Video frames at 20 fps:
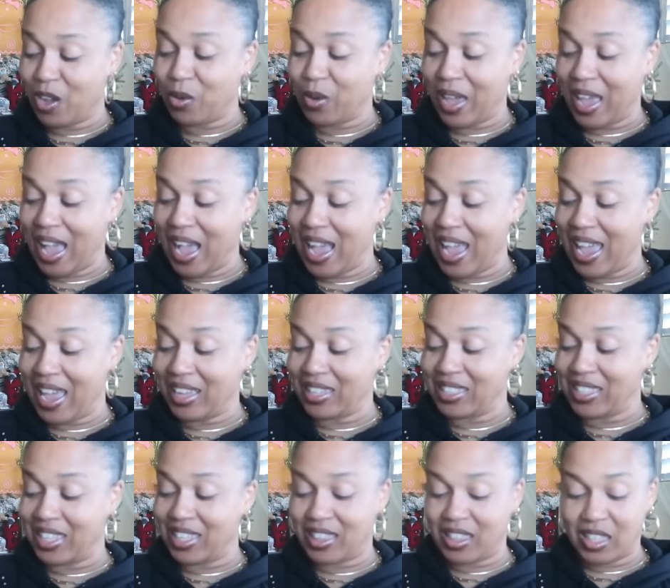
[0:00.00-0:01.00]
Okay, I had
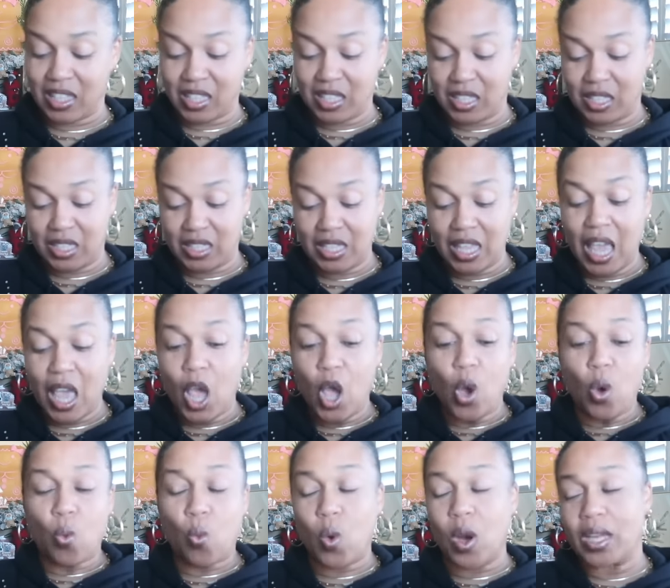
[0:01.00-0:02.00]
to get these.
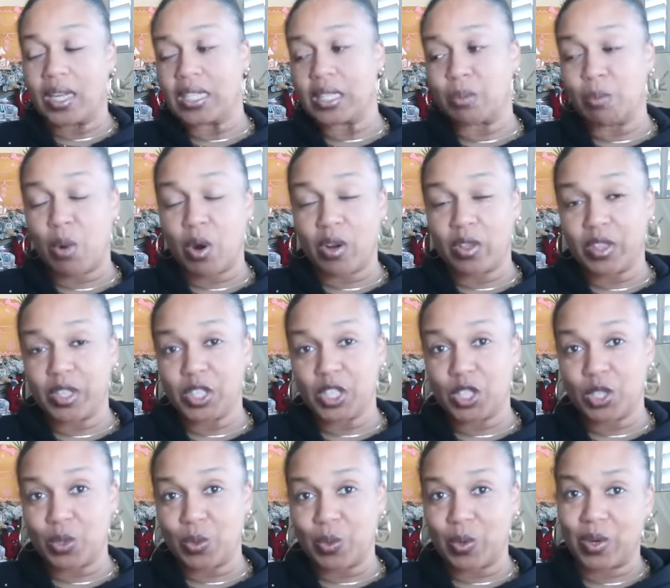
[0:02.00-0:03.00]
One is Martha
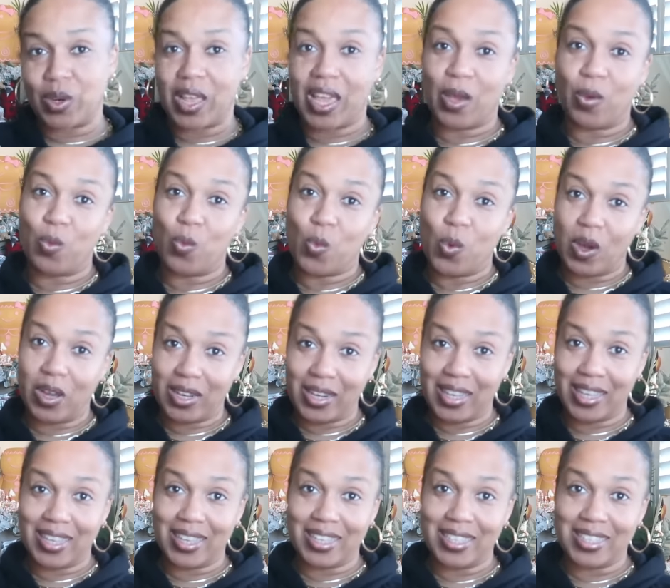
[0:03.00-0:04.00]
Stewart and one
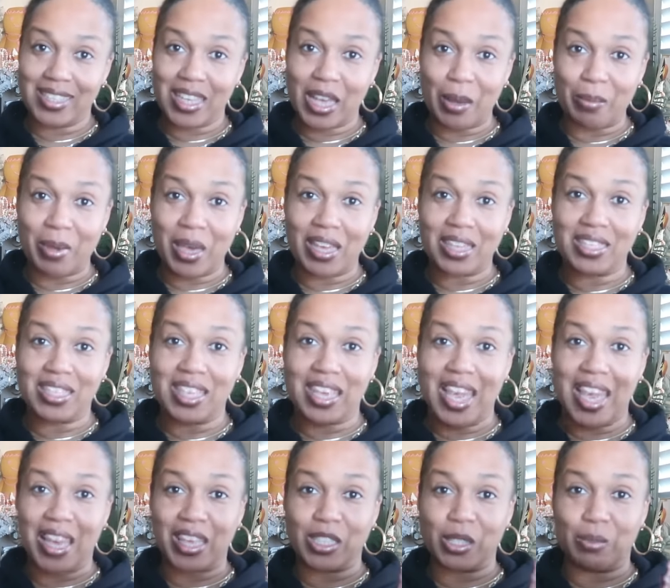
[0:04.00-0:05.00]
is Cupcakes and
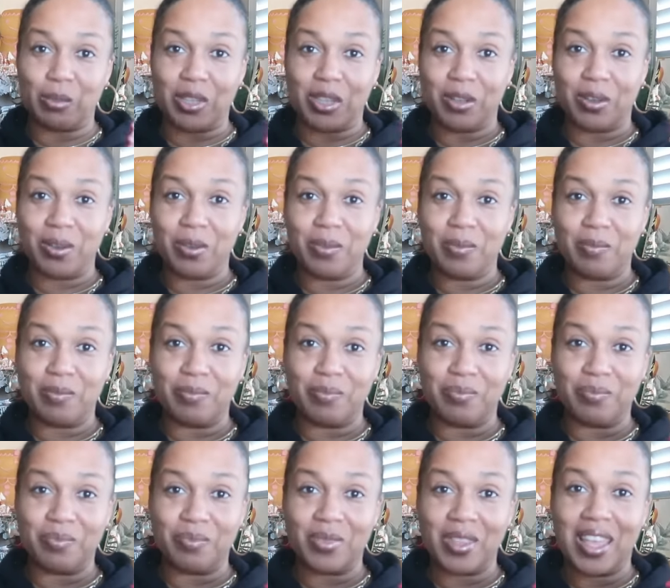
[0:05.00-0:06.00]
Cashmere.
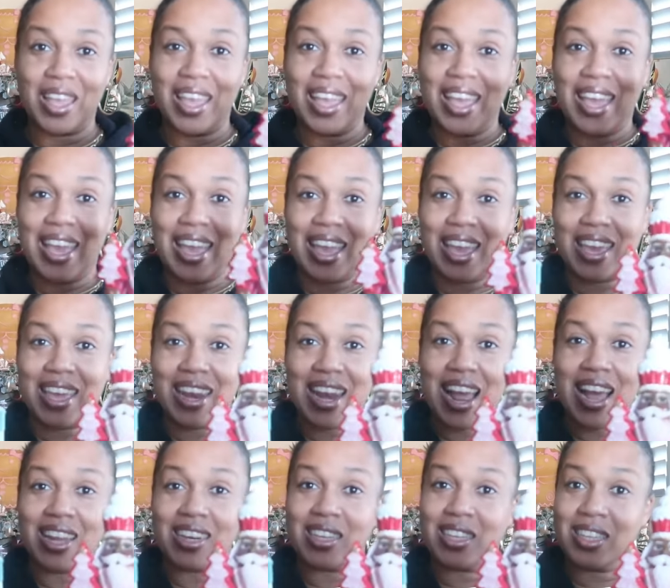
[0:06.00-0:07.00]
And
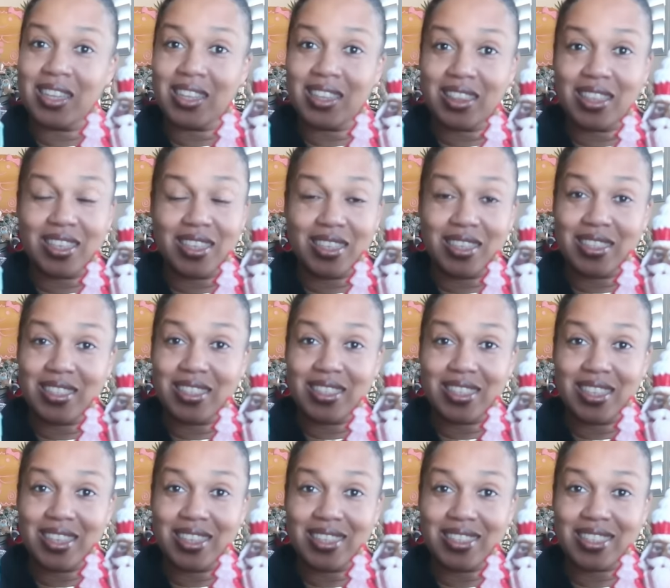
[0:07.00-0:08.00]
I needed these
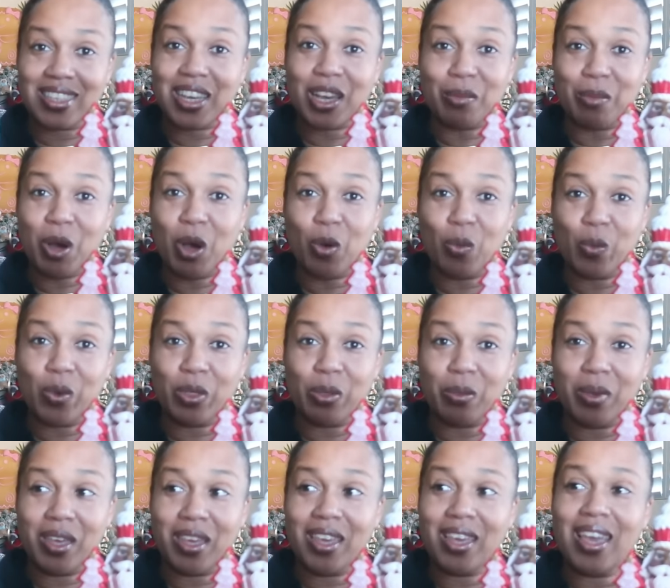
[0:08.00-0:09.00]
to come home with
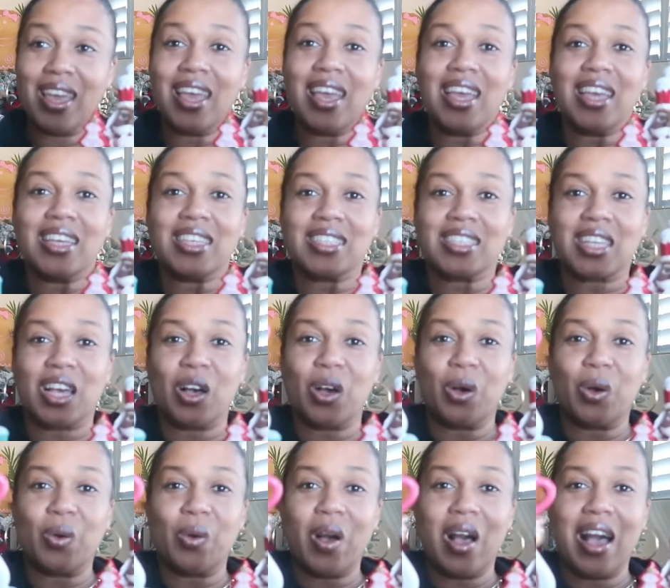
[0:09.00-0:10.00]
me.
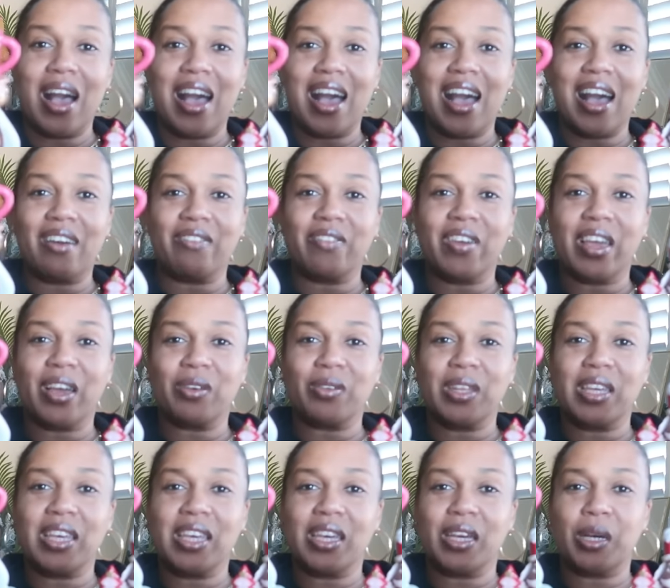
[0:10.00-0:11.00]
So I
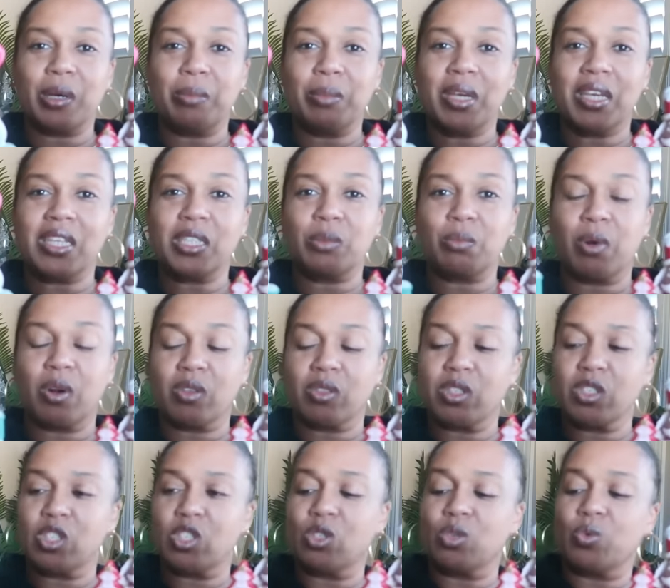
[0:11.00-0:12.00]
found him. He's Martha
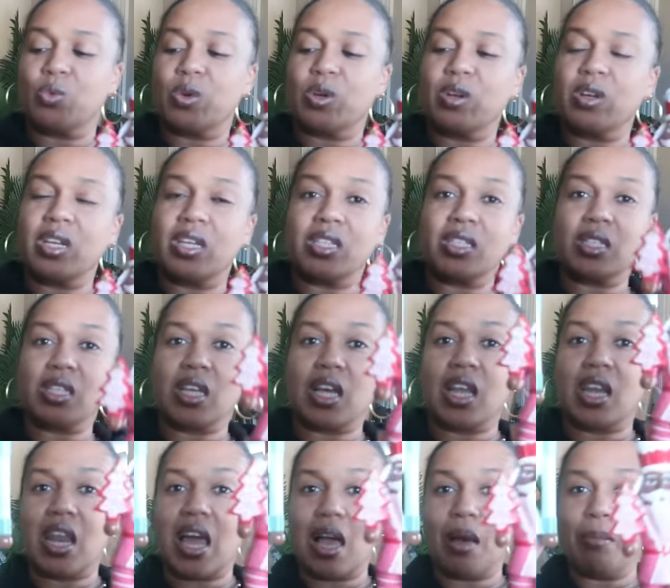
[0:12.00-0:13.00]
Stewart. He's a
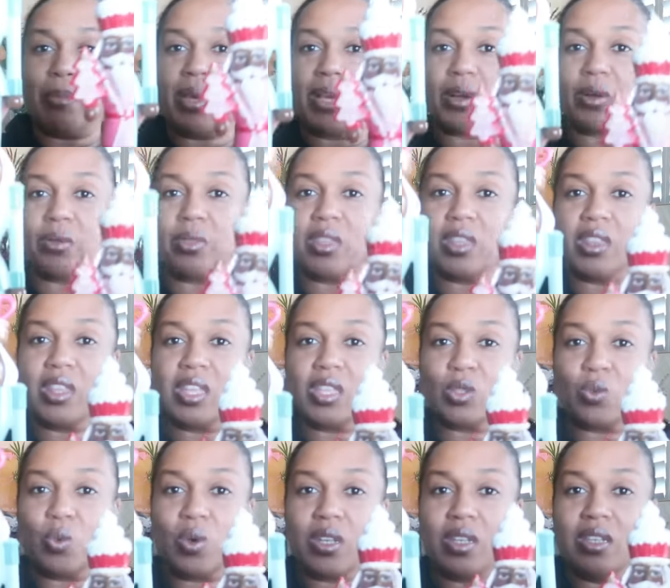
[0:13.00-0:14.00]
lot bigger than this
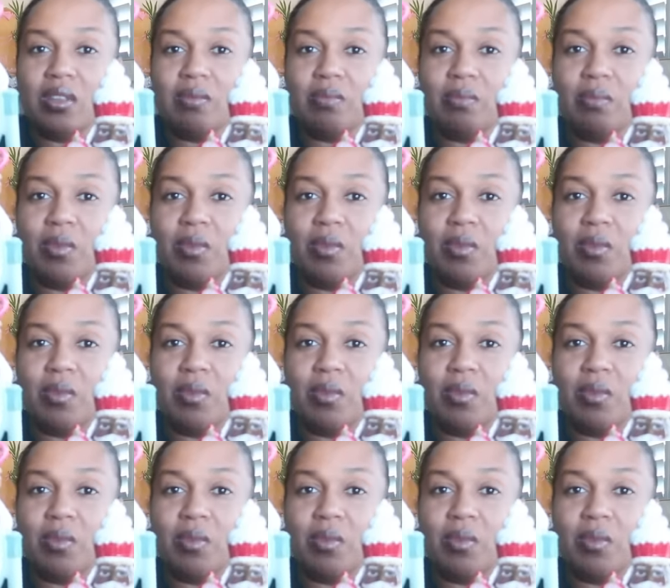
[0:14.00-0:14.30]
one.